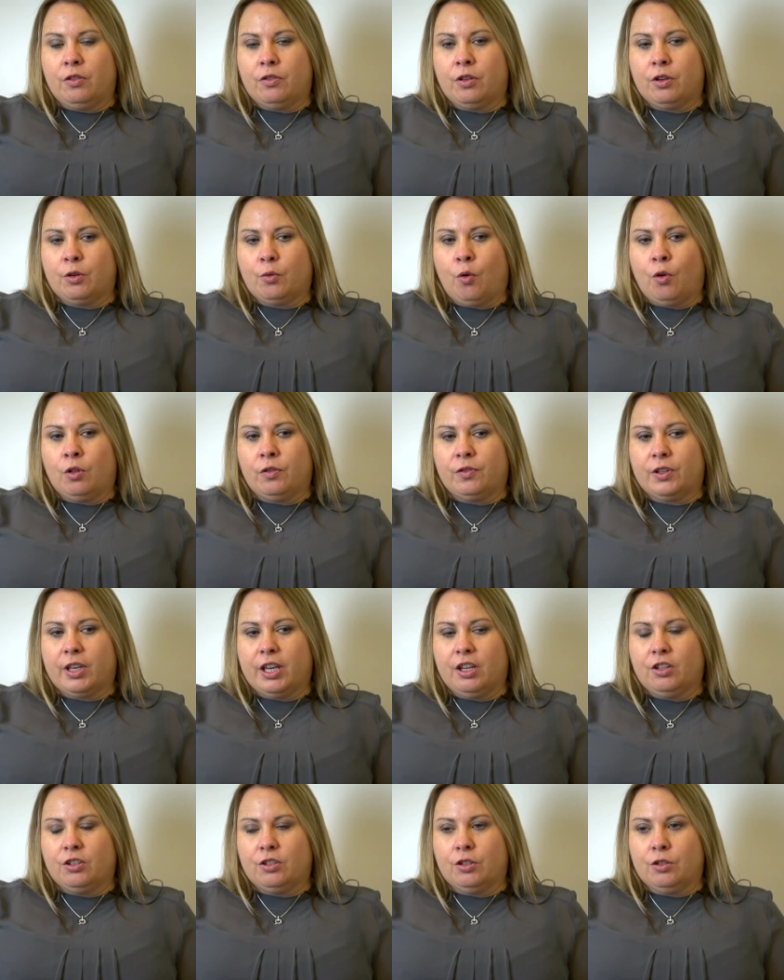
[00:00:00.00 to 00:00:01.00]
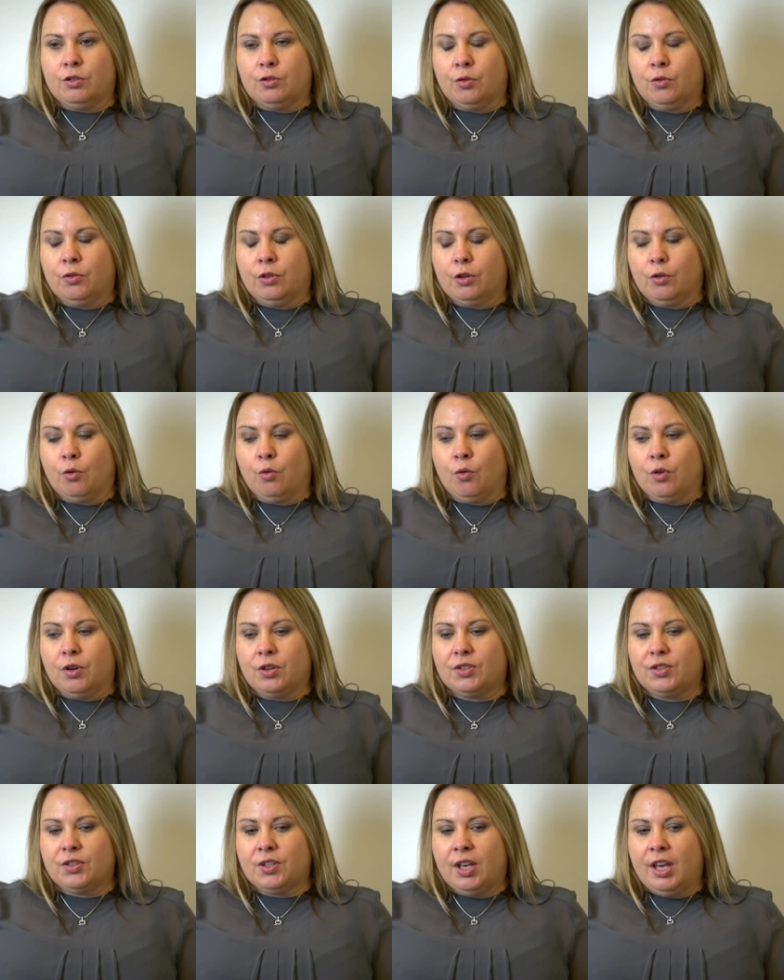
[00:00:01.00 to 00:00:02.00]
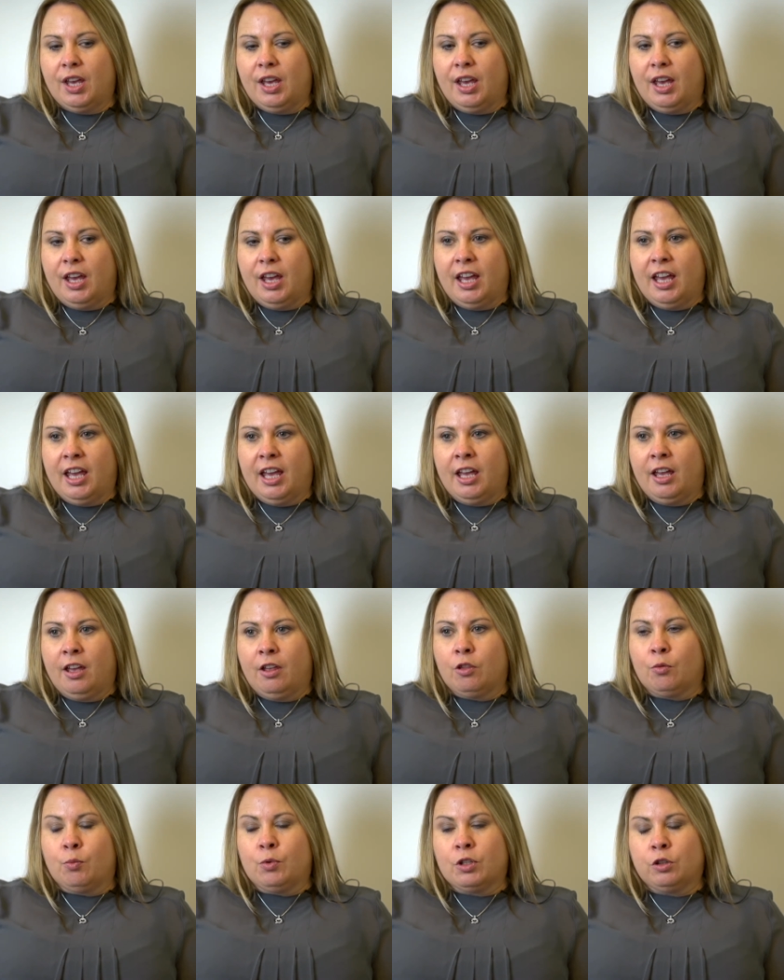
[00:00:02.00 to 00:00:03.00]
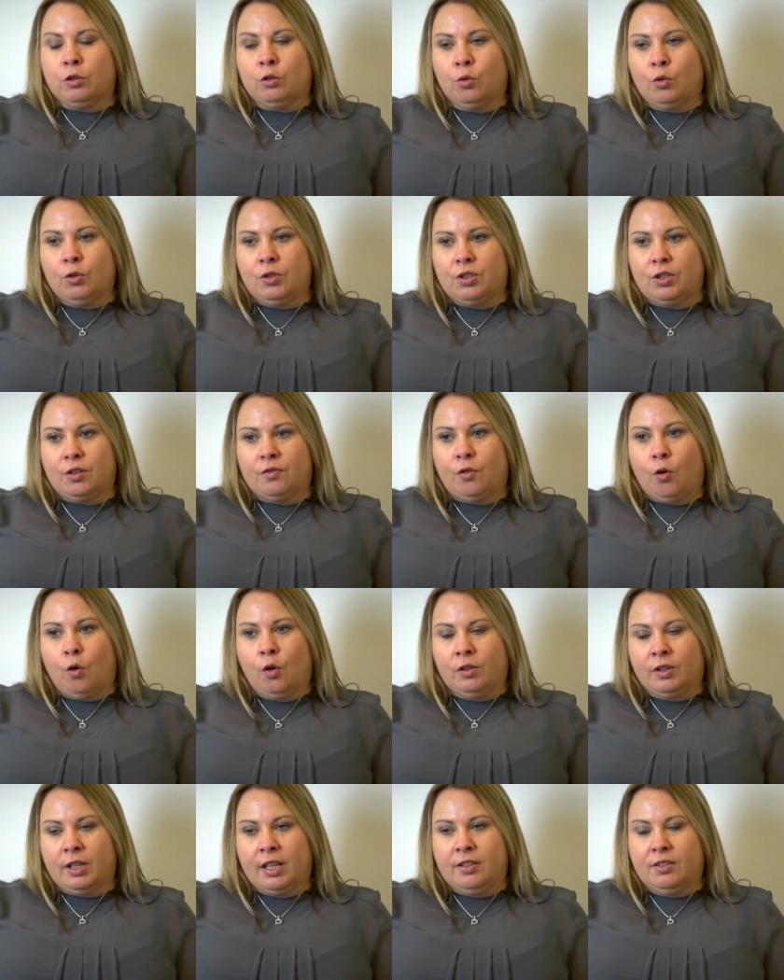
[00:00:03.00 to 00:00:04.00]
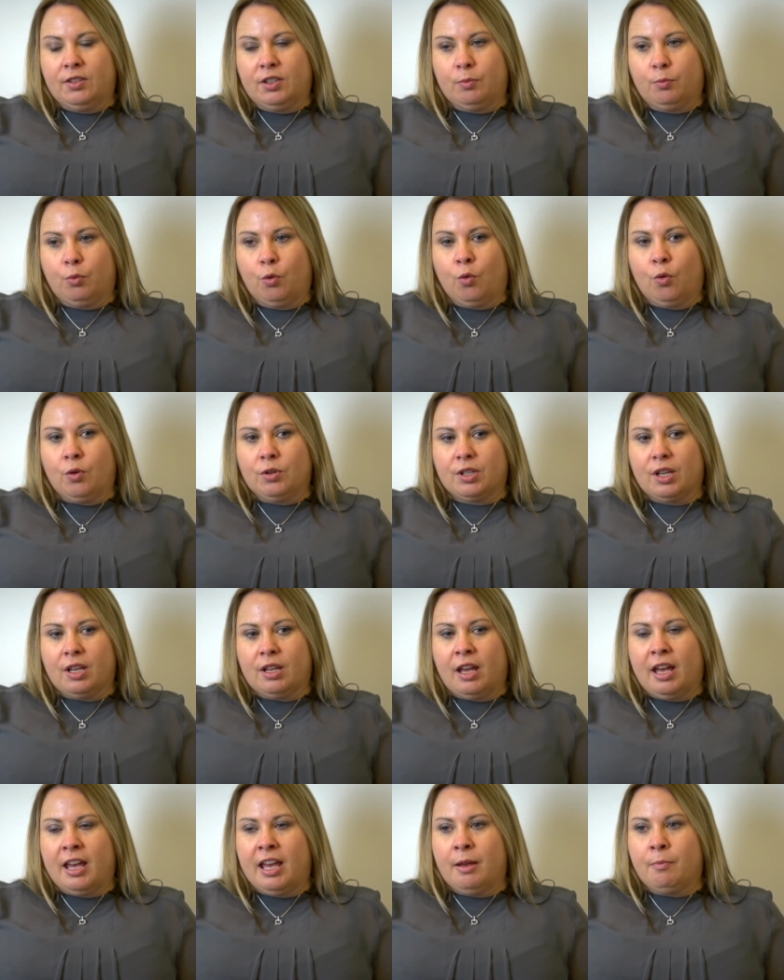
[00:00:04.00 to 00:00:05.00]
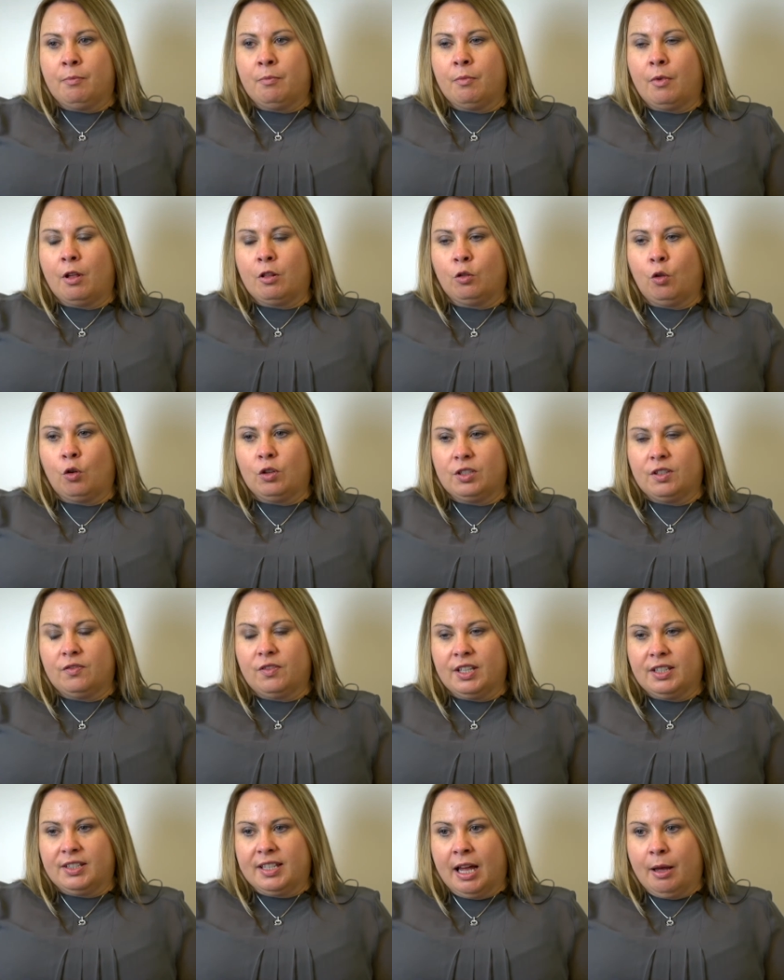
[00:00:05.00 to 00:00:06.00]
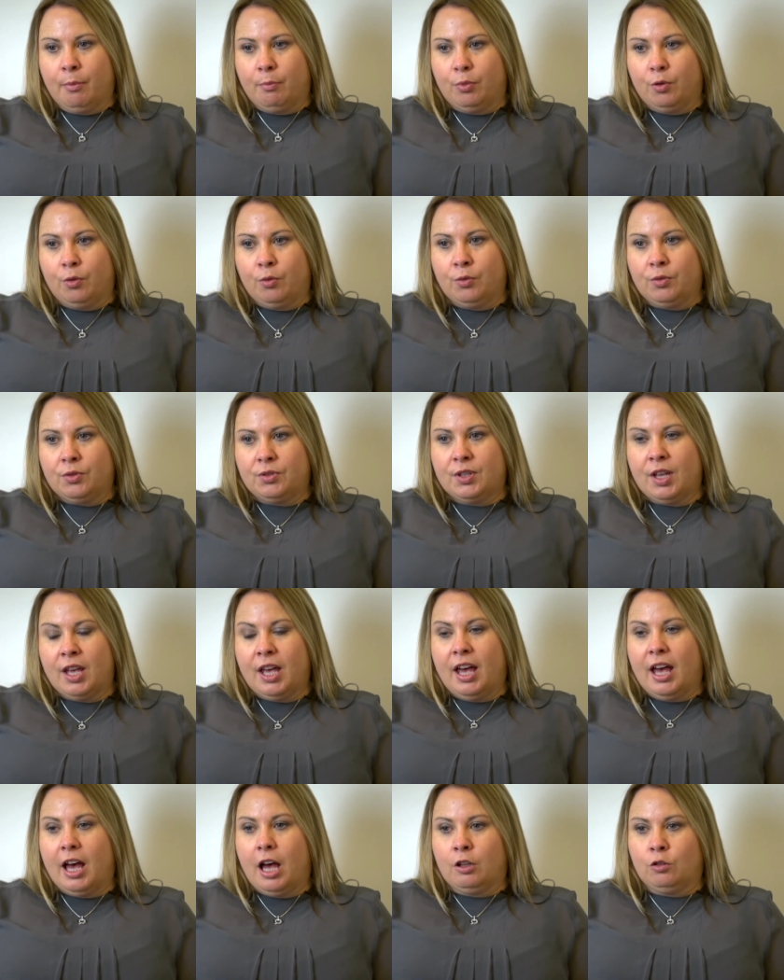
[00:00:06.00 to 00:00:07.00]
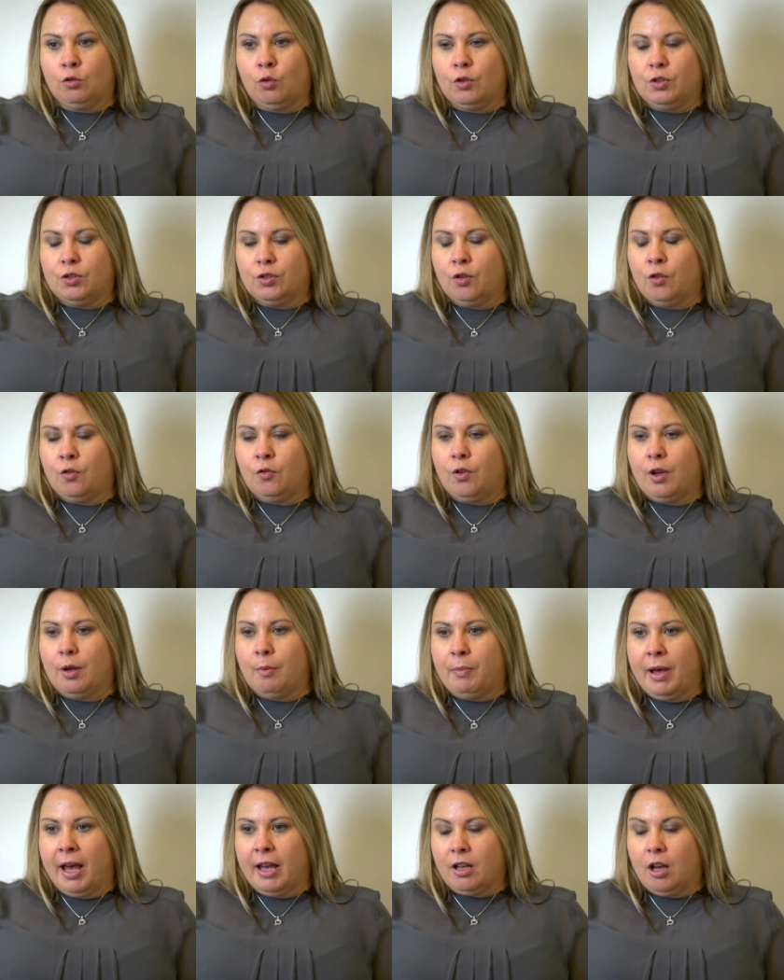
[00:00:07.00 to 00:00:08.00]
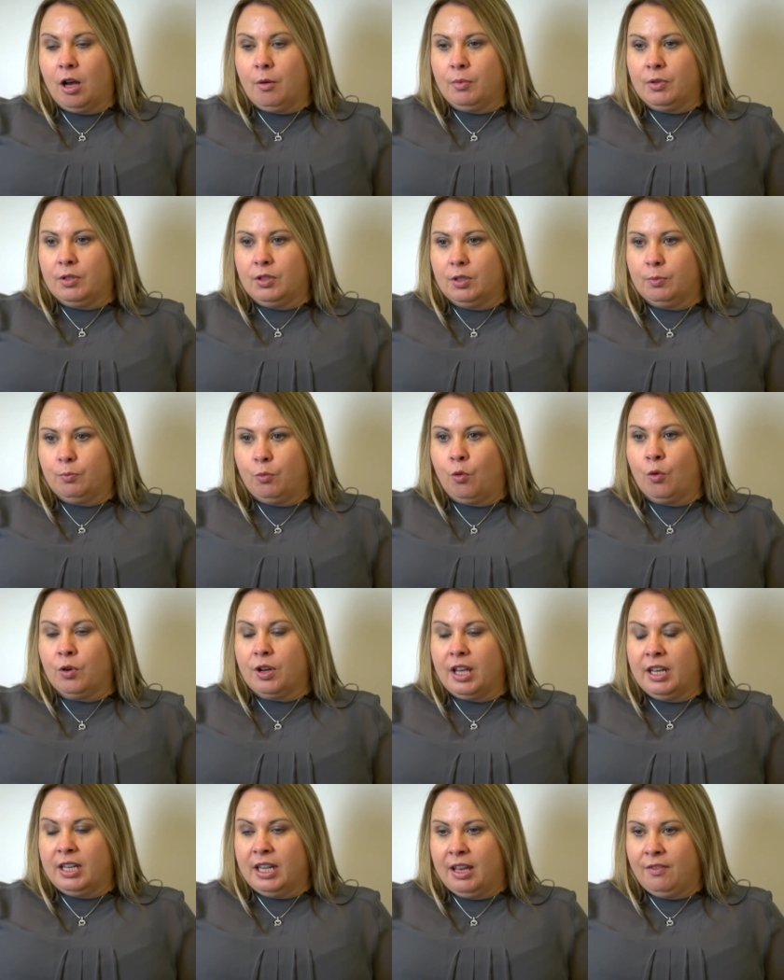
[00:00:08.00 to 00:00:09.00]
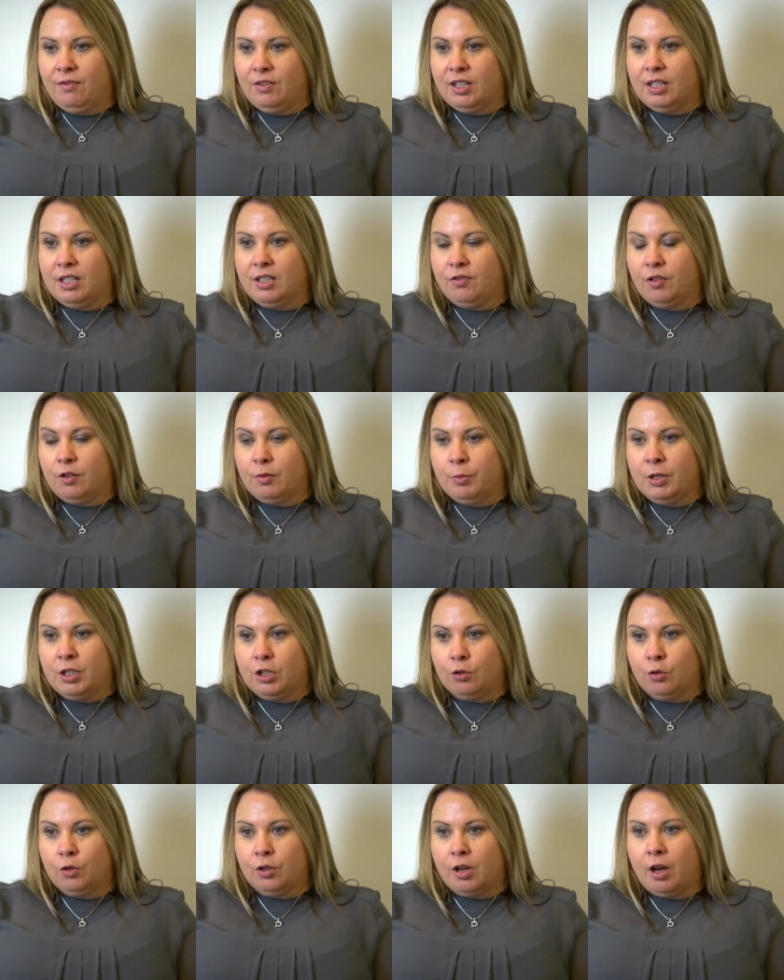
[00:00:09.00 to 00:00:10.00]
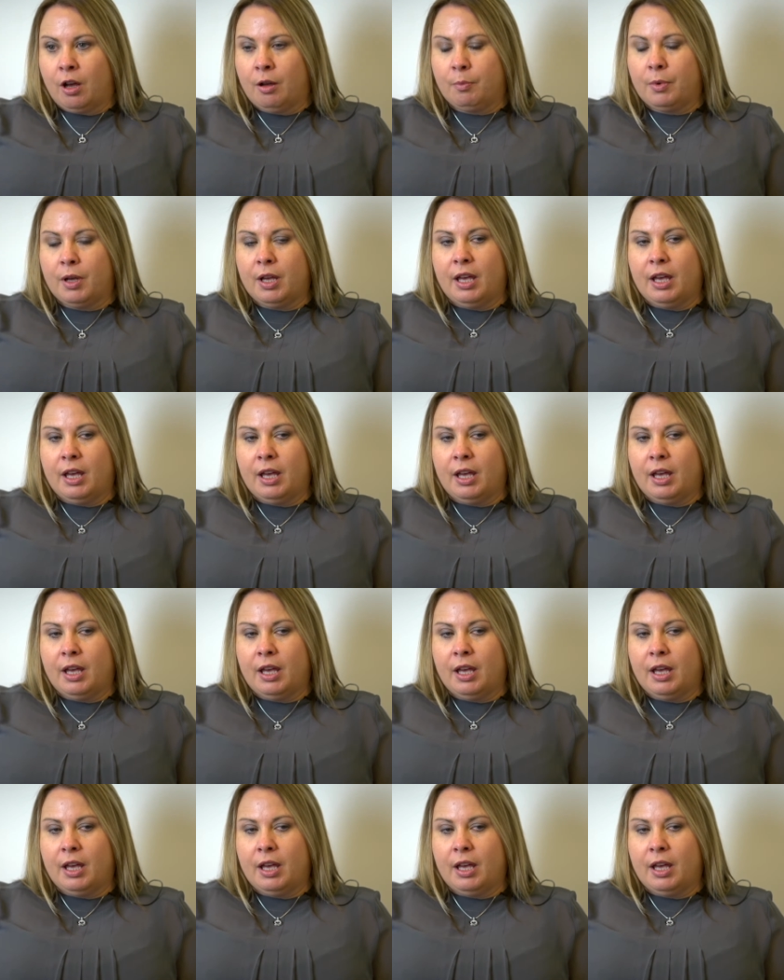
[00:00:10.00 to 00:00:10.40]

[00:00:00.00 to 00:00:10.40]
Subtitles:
the qualification and doing the course, there was loads of online support, lots of examples and lots of backup and support and evidence for me to look up